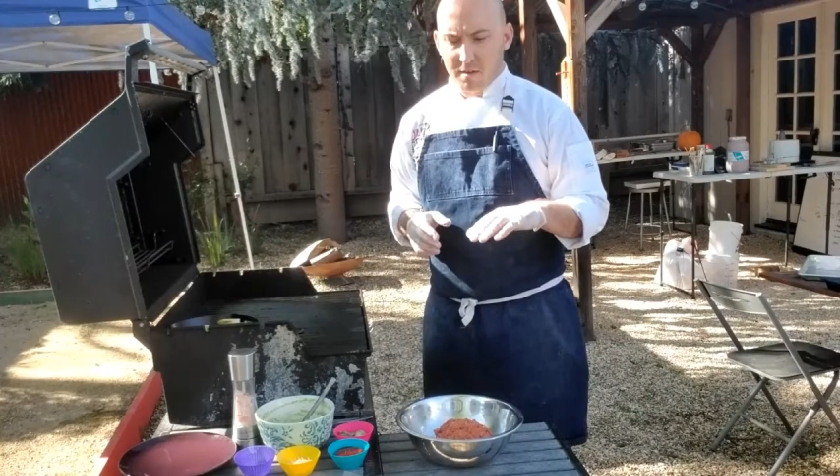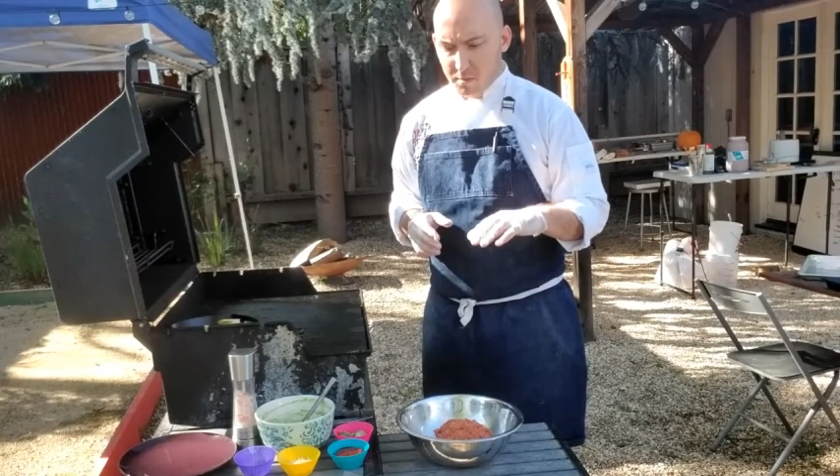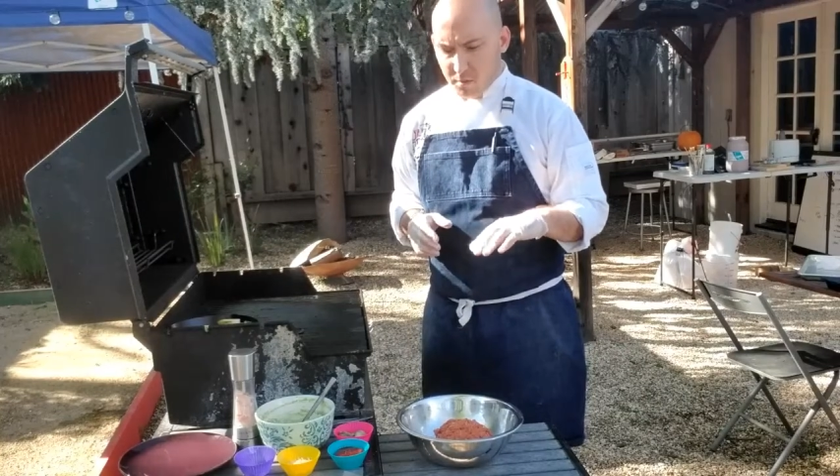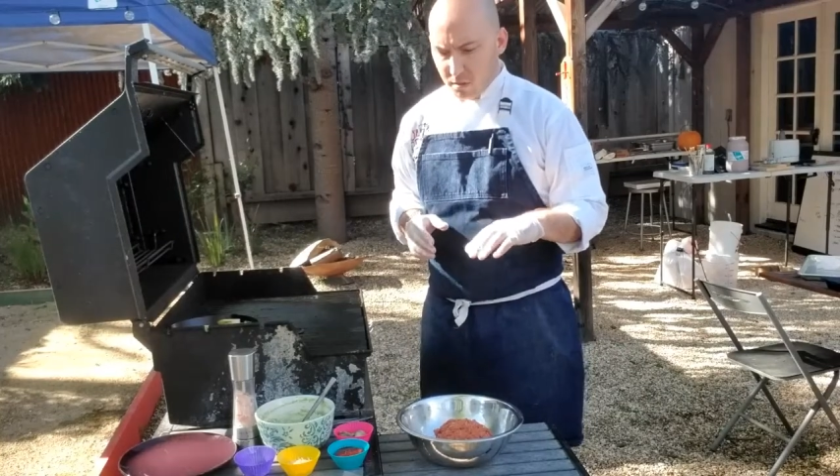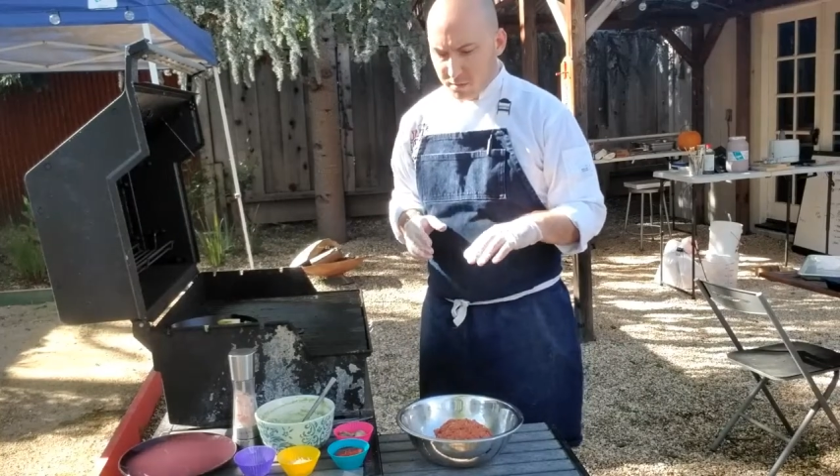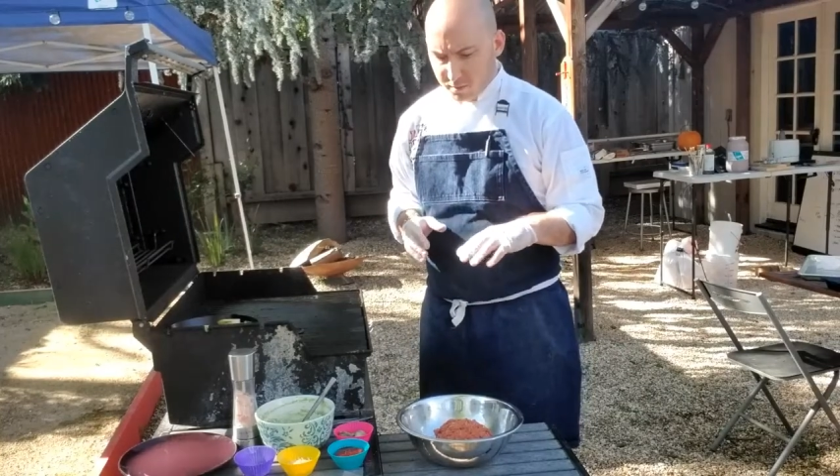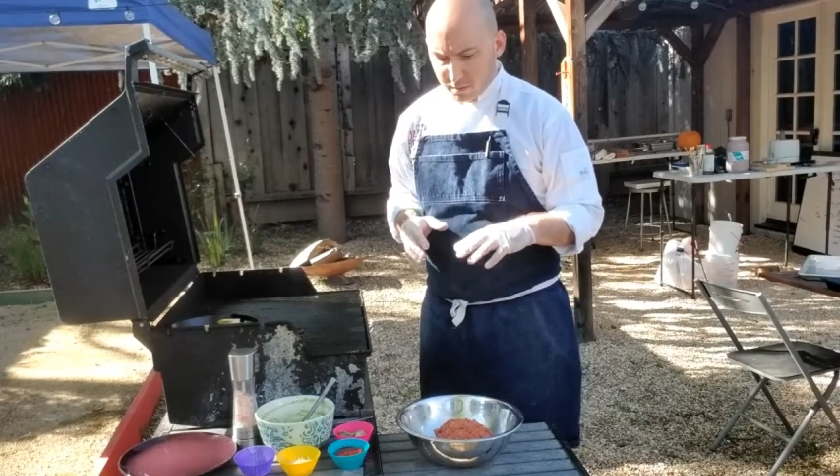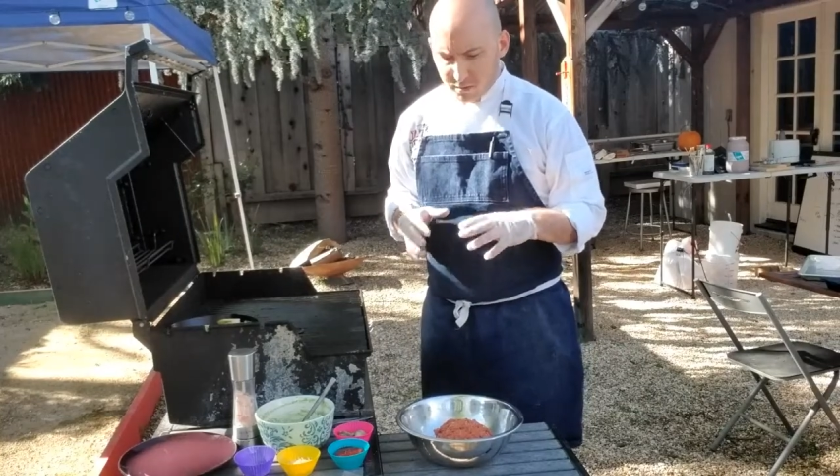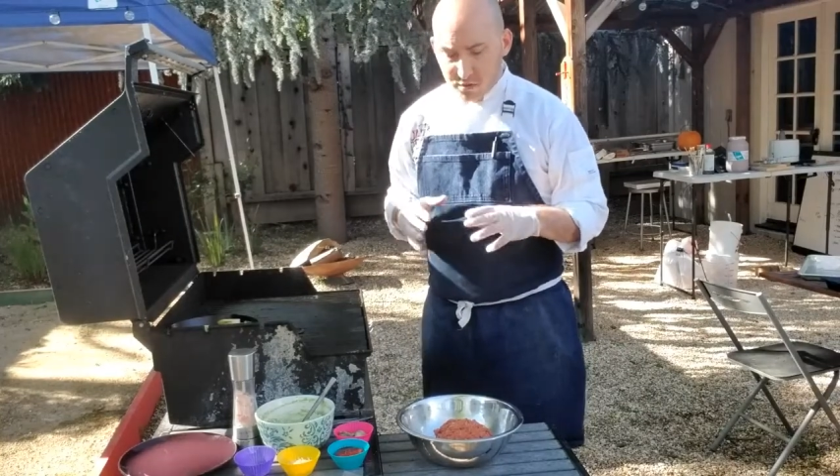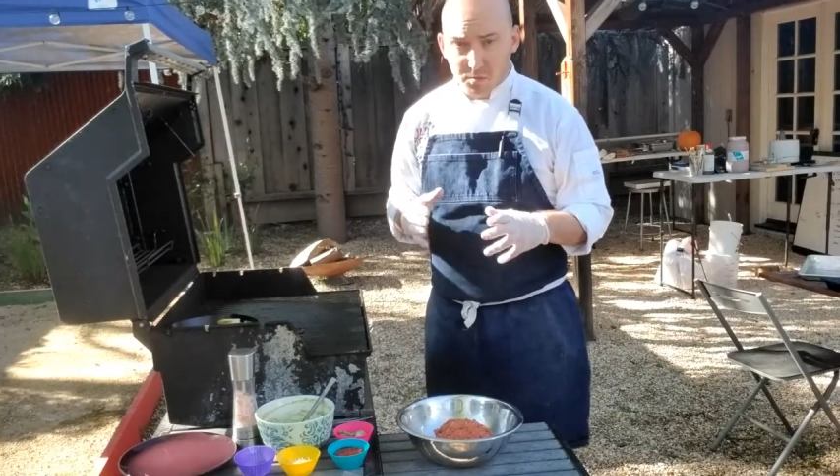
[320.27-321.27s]
have to be
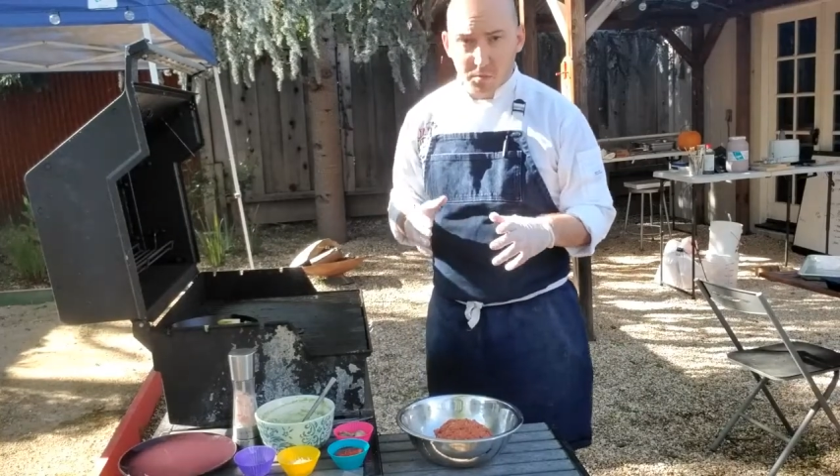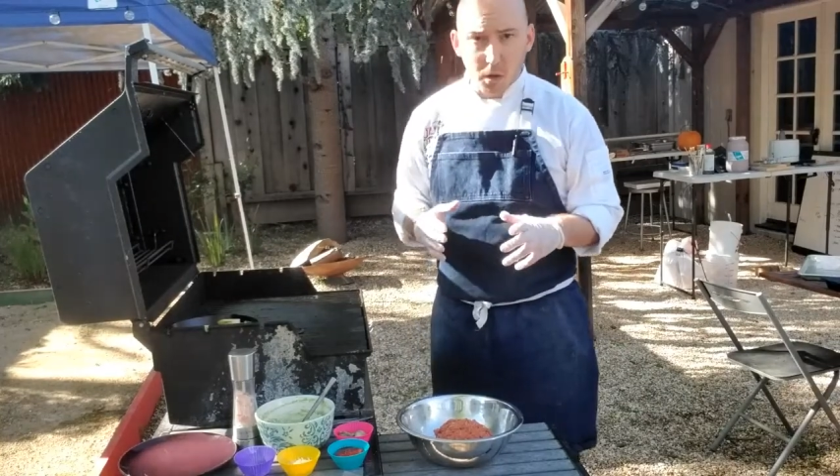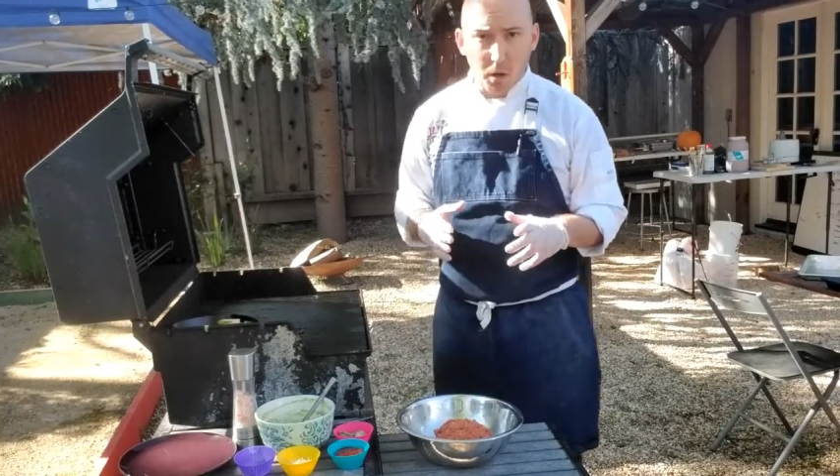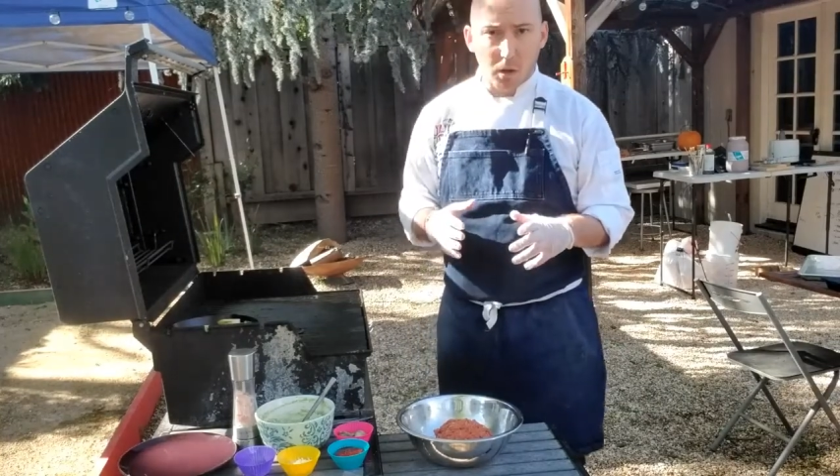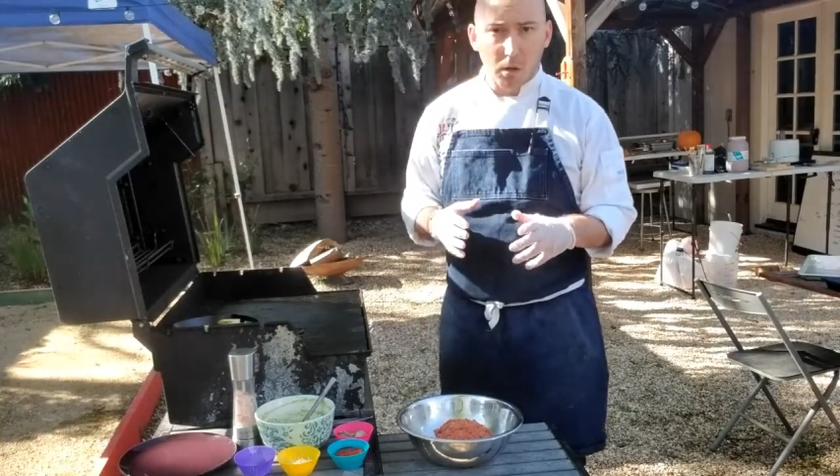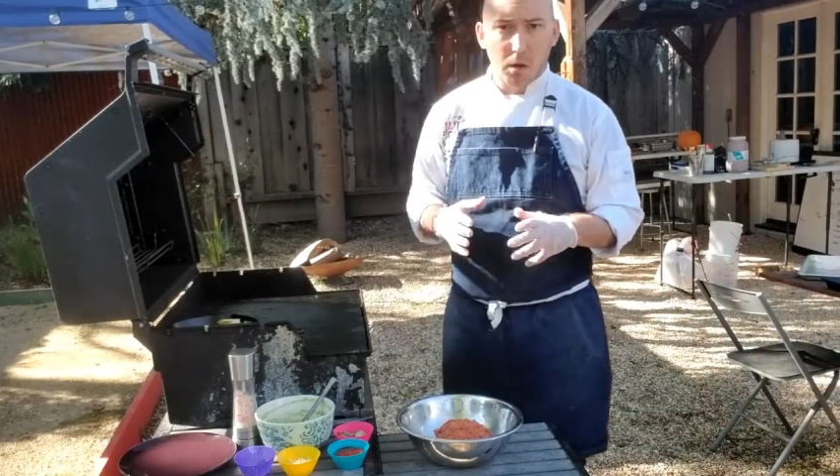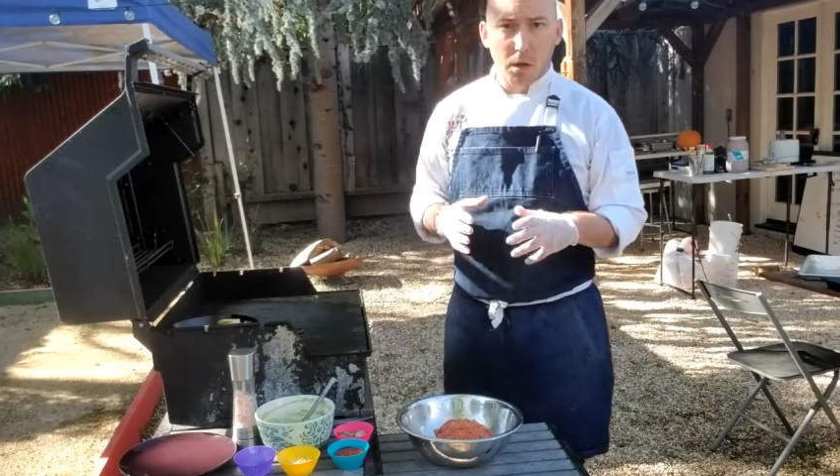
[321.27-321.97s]
relatively small.